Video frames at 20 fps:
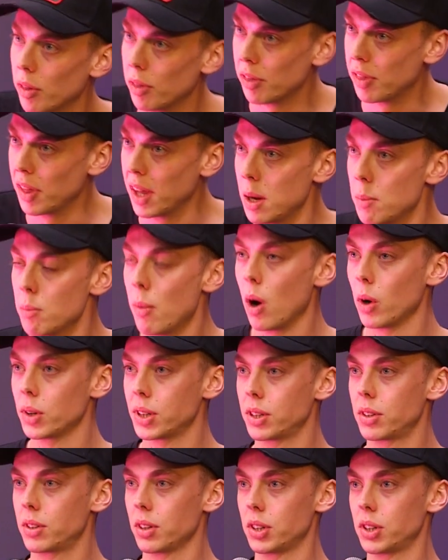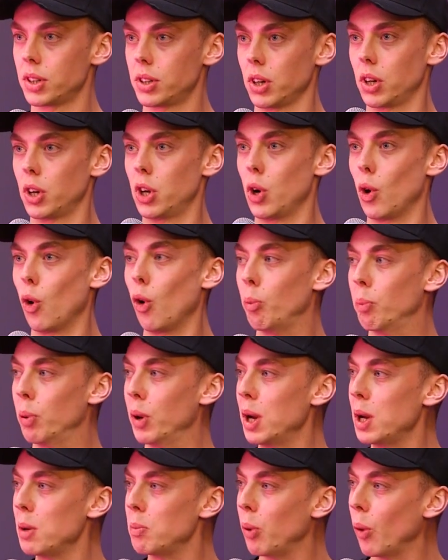the most secure
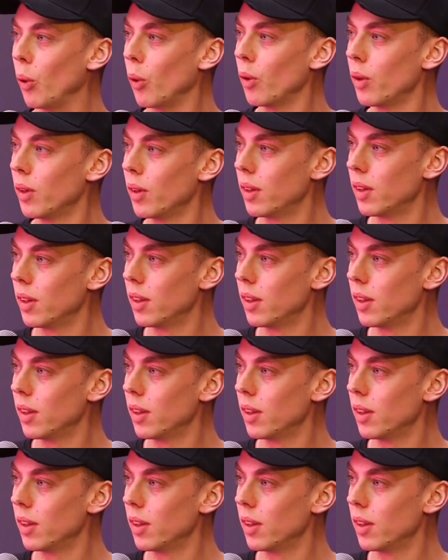people